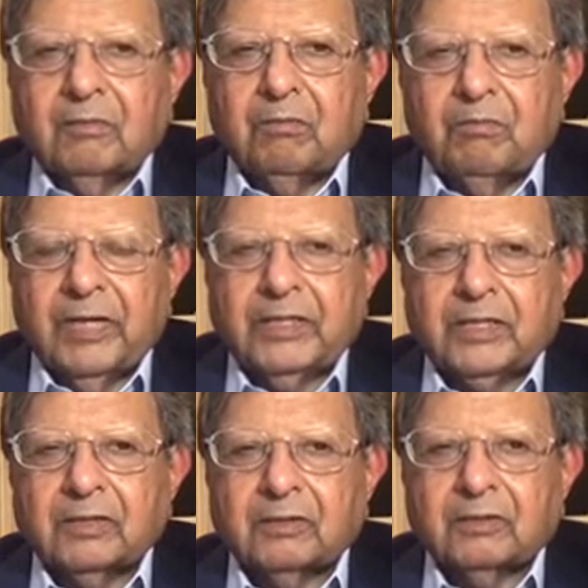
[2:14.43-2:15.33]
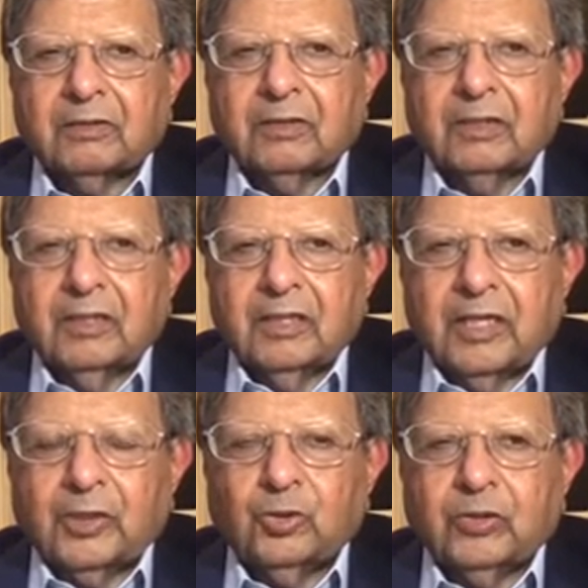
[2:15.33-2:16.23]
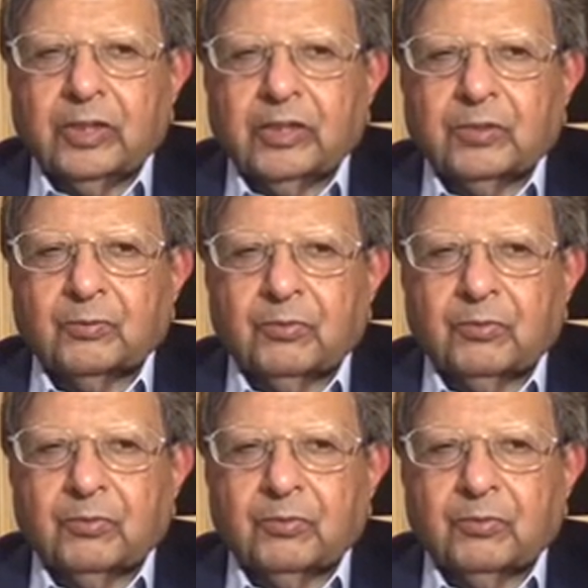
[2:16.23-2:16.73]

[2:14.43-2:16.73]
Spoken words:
mentor, educate,